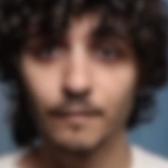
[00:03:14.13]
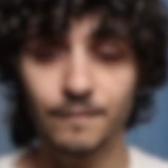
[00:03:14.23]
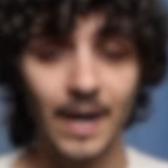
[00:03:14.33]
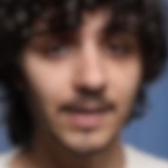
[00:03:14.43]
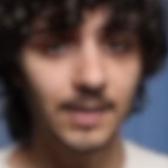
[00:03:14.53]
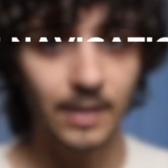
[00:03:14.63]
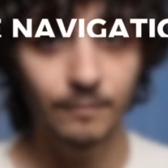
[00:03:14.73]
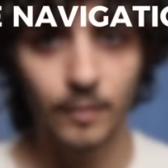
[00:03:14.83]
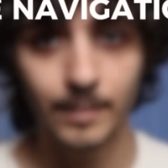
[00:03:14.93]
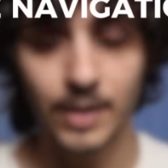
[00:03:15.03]
find
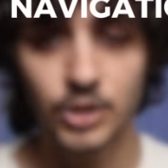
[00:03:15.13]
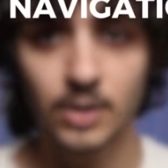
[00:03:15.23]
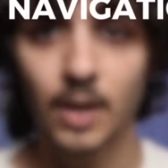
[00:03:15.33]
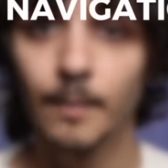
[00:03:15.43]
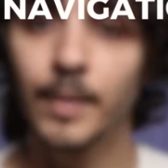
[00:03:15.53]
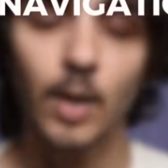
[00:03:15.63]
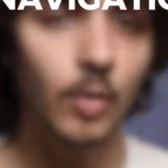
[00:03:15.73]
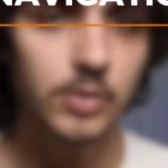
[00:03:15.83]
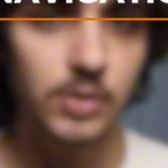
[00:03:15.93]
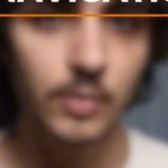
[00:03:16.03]
information, but
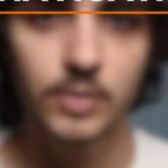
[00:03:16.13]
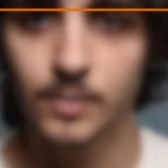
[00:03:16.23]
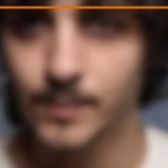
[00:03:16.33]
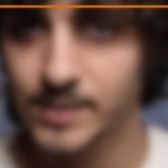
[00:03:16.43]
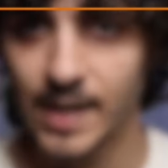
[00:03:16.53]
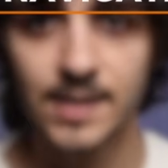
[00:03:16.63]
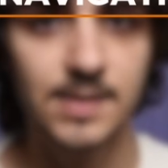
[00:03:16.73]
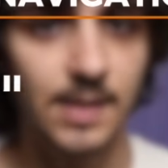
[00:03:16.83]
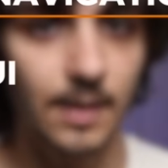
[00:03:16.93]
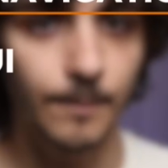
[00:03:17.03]
also to test